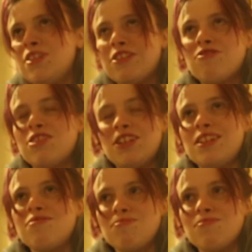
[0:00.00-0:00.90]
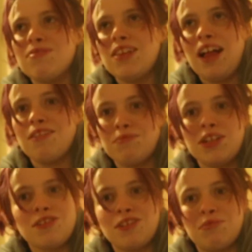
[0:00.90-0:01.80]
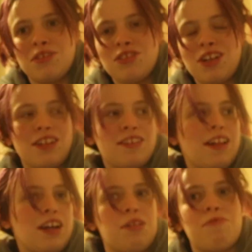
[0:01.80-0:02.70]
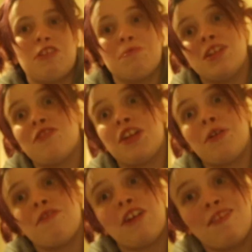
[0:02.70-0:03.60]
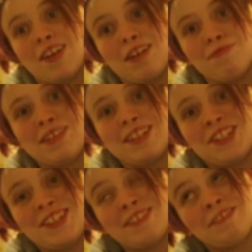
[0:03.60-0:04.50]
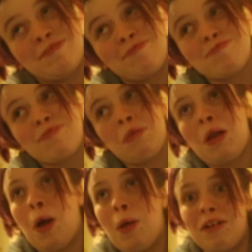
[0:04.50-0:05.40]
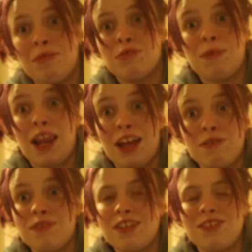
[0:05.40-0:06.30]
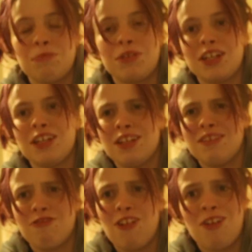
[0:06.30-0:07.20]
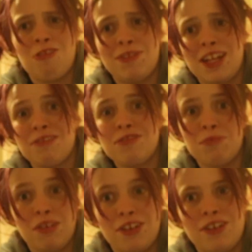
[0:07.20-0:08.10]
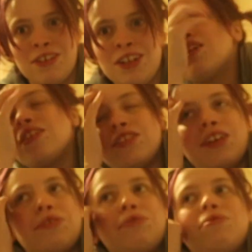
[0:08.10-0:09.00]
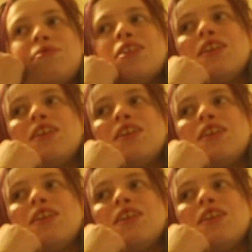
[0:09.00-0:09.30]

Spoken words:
Literally helped me so much. I say that and I'm filming this video at 5 a.m. Welcome to my life with insomnia. Vlog coming out tomorrow. So,